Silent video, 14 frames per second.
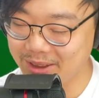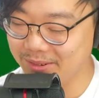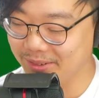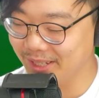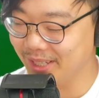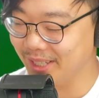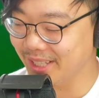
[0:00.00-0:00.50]

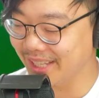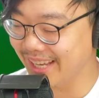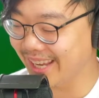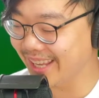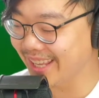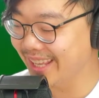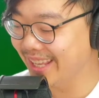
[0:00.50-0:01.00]
fucking
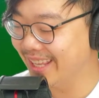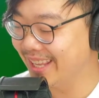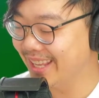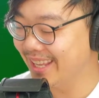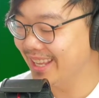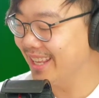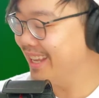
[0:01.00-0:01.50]
like
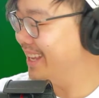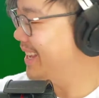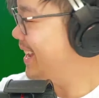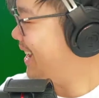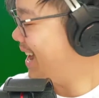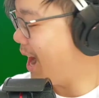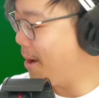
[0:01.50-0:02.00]

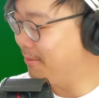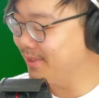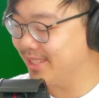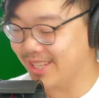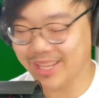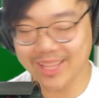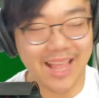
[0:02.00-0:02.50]
I'm
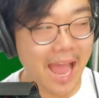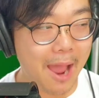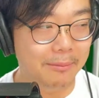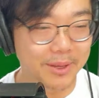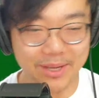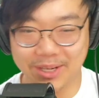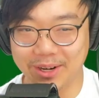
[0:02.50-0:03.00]

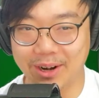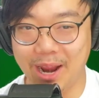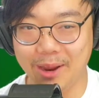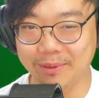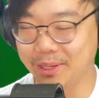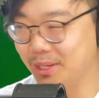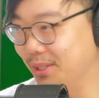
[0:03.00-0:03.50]
looking around
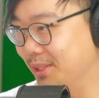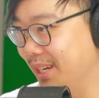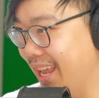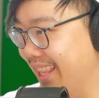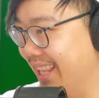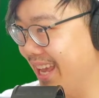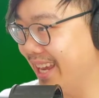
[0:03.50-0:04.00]
me, dude,
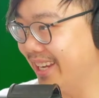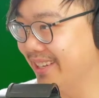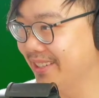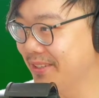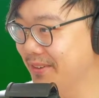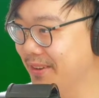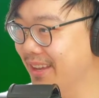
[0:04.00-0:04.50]
and like
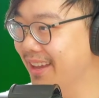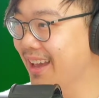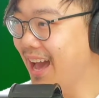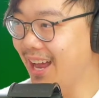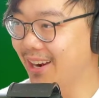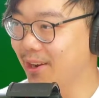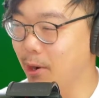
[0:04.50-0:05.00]
I
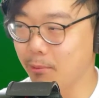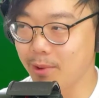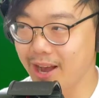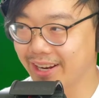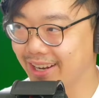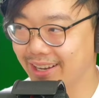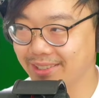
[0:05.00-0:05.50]
don't know what
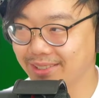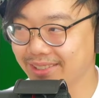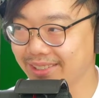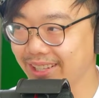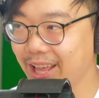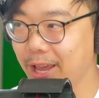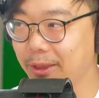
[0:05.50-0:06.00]
rock concerts
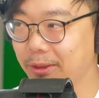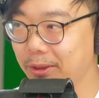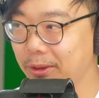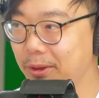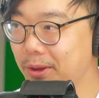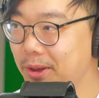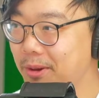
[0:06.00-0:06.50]
are like,
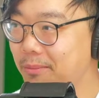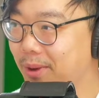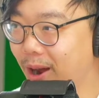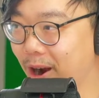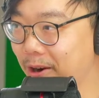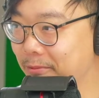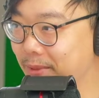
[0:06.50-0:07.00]
but
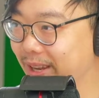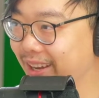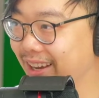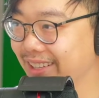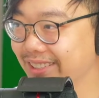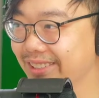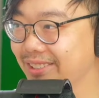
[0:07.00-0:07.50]
R&B
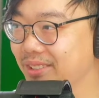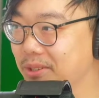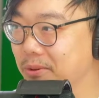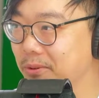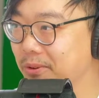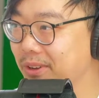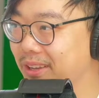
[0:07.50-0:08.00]
concerts
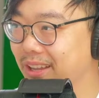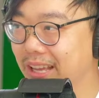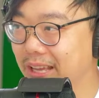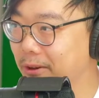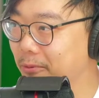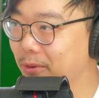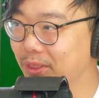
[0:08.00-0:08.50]

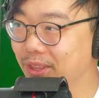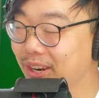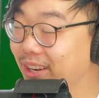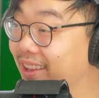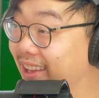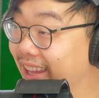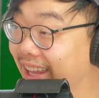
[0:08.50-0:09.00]
when they're
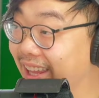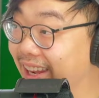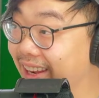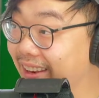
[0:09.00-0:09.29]
lit,